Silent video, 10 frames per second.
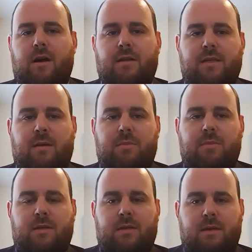concept,
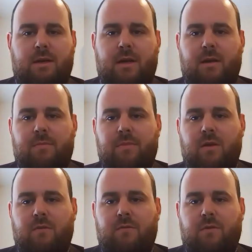um, you
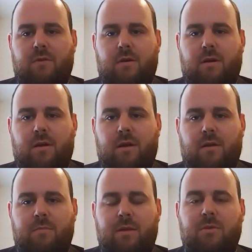know, for
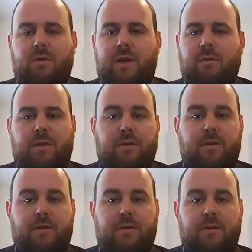uh, people to read, whether it's
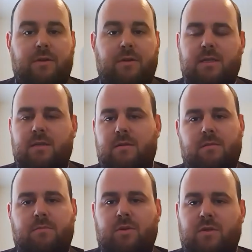in business,
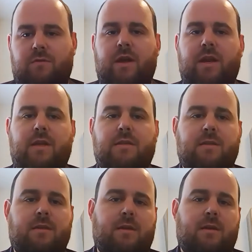personal
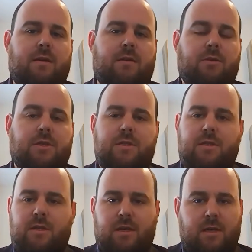finance, or
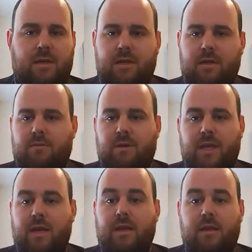just uh, really
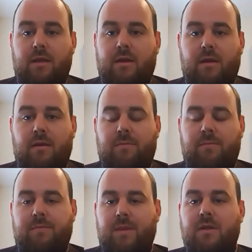any
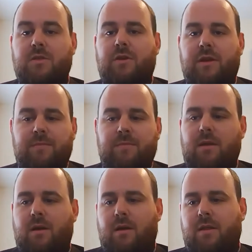um, industry.
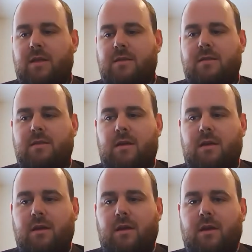Uh, I think it's a
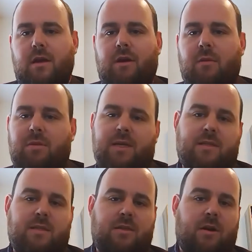great place
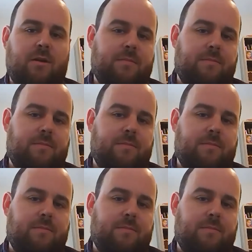to start.